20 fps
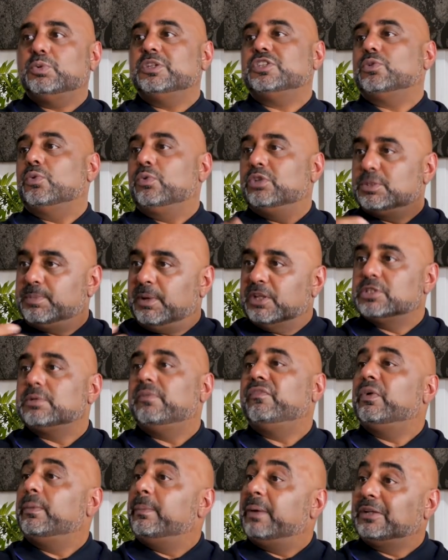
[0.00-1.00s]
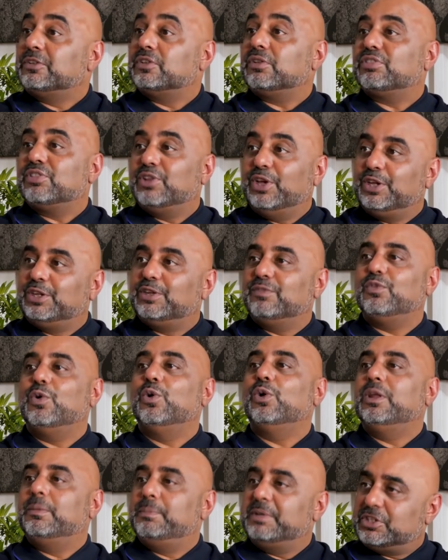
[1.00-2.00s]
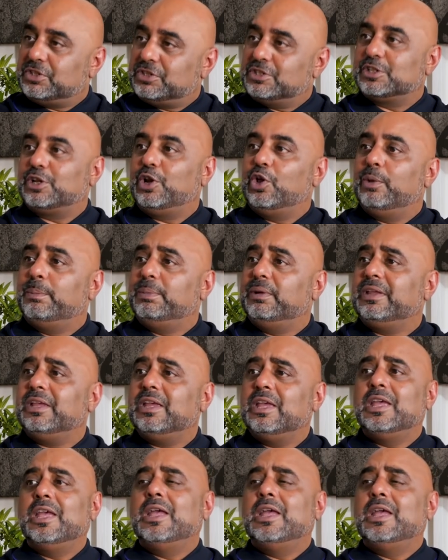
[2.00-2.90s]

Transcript: which are responsible for about a third of all emissions globally.